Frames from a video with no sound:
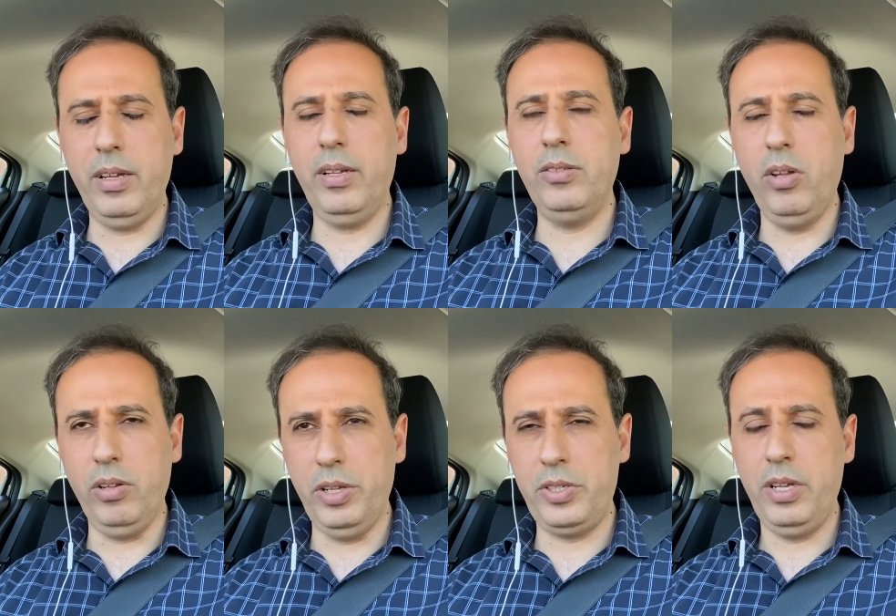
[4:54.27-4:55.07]

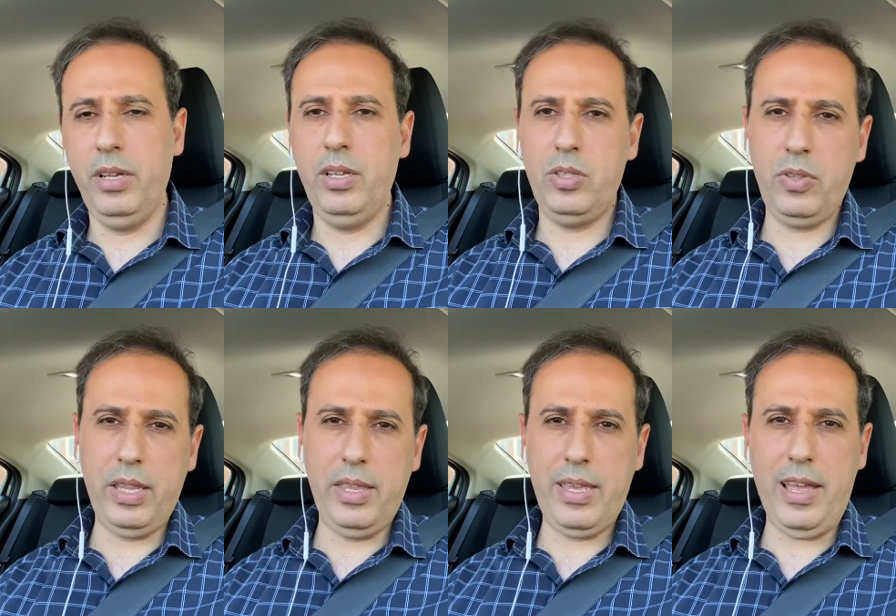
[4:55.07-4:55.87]
knowledge so
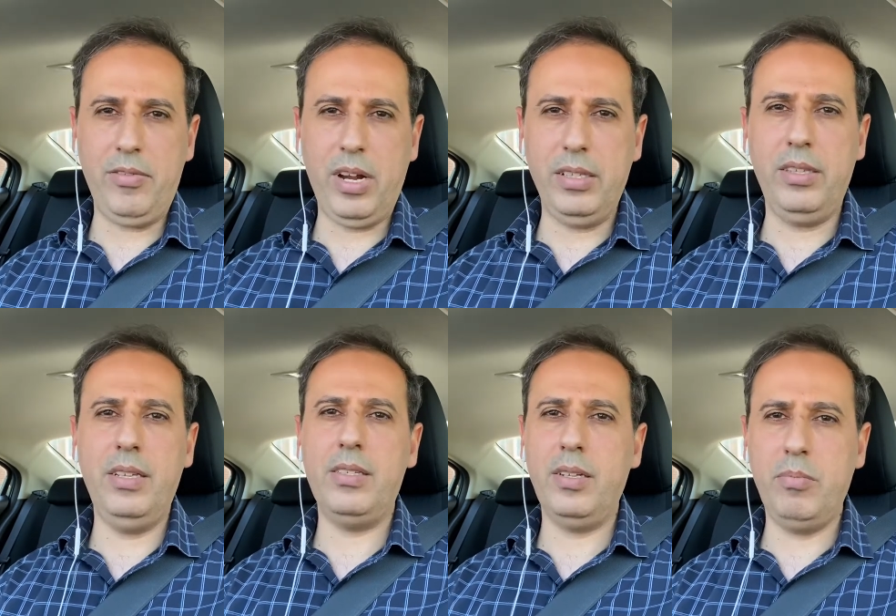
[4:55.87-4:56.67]
that they can write
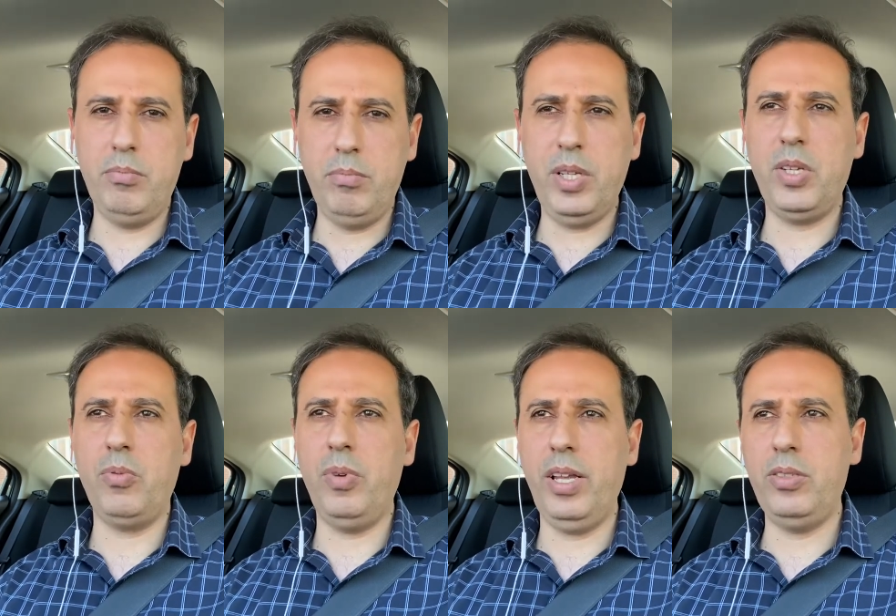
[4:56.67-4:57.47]
these in a better
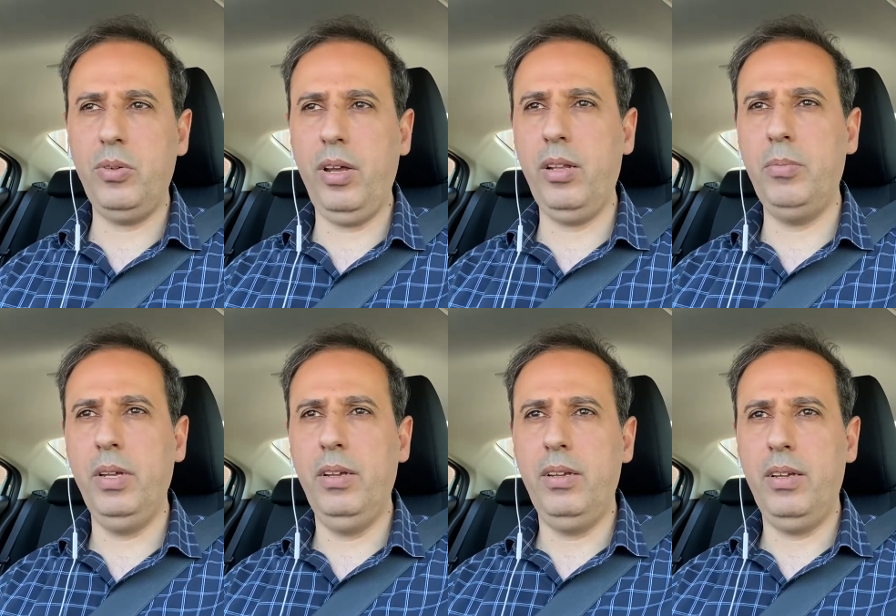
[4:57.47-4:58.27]
way to help
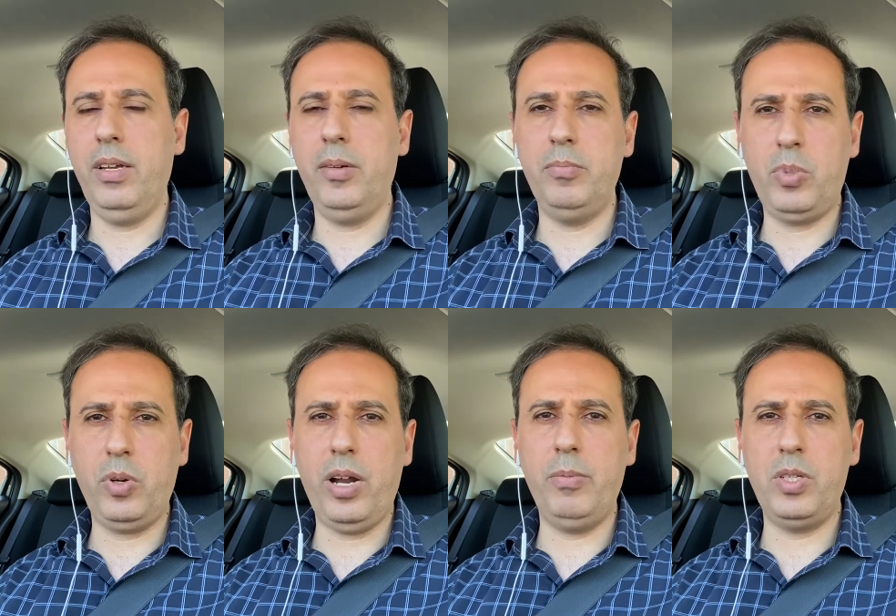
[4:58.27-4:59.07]

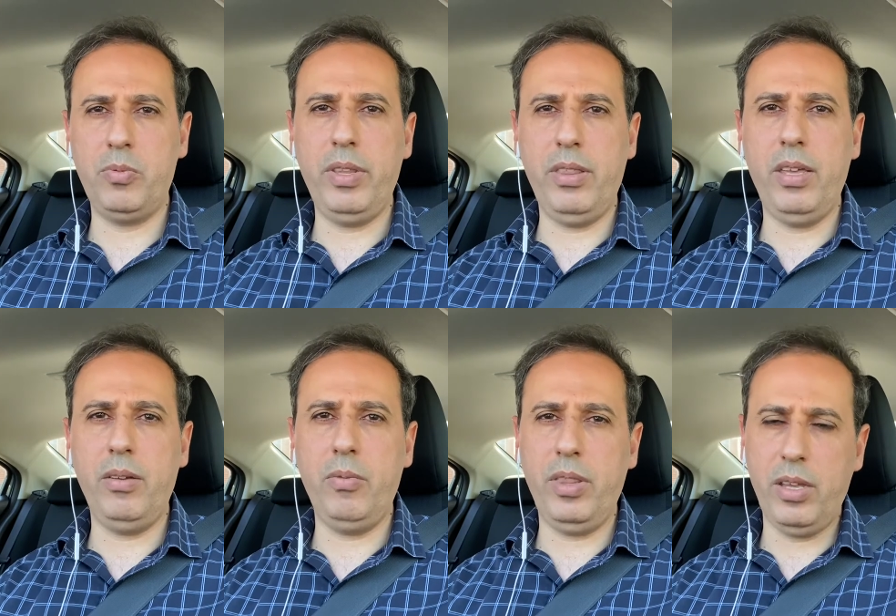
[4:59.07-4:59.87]
programmers when
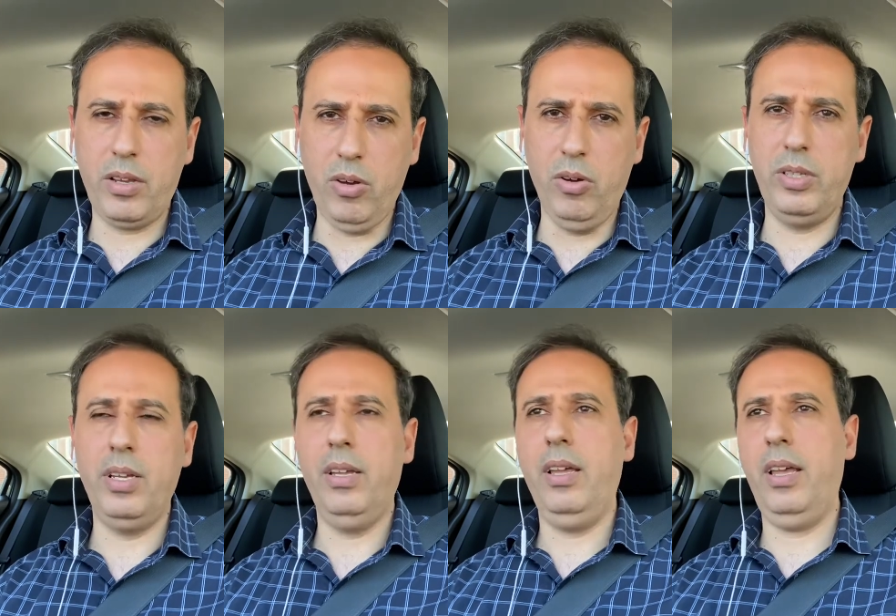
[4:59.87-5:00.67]
they code.
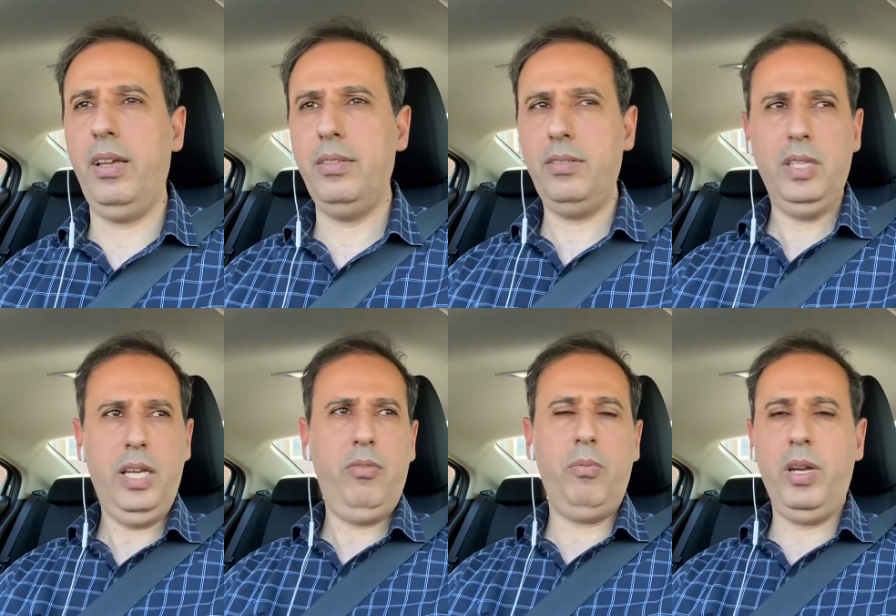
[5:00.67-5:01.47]
And
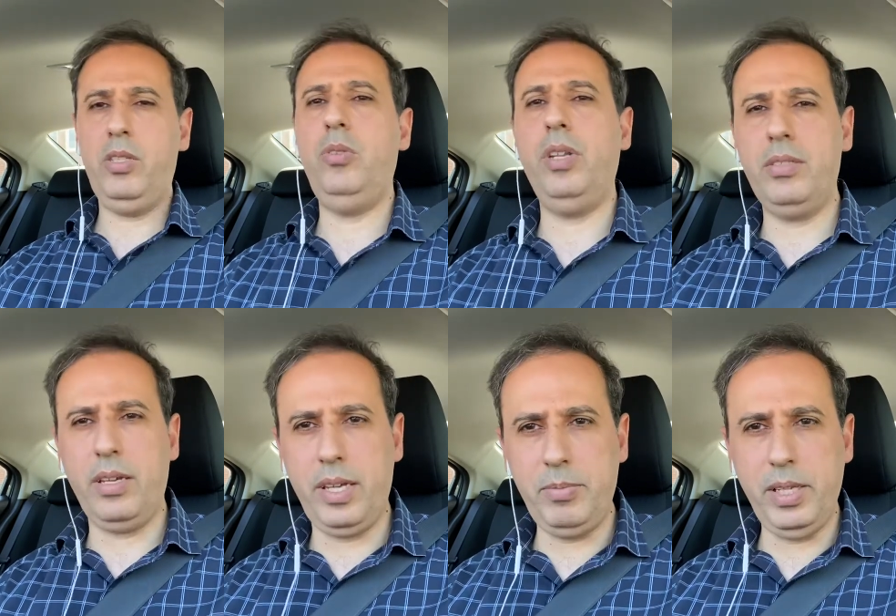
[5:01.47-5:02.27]
for my students, I
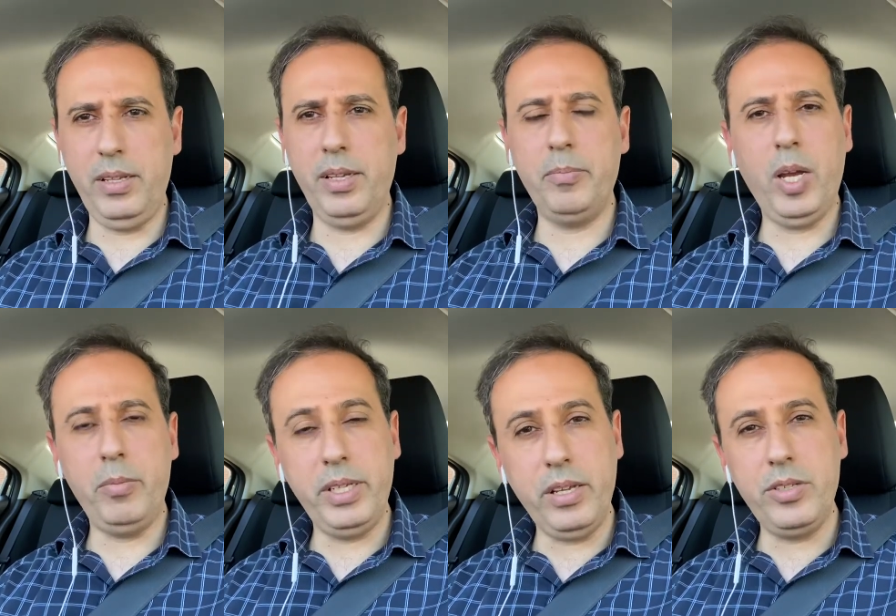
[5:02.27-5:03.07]
keep telling
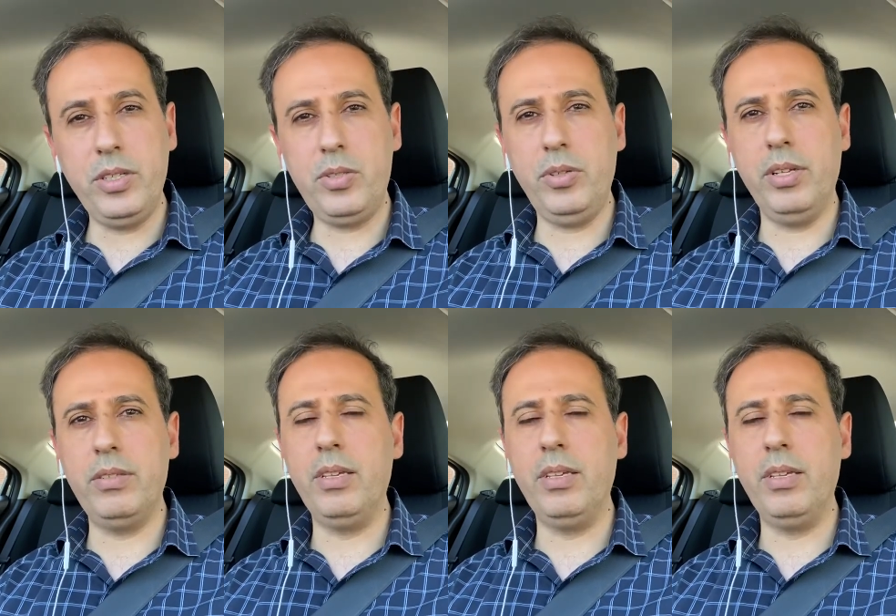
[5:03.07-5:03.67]
biomedical engineering students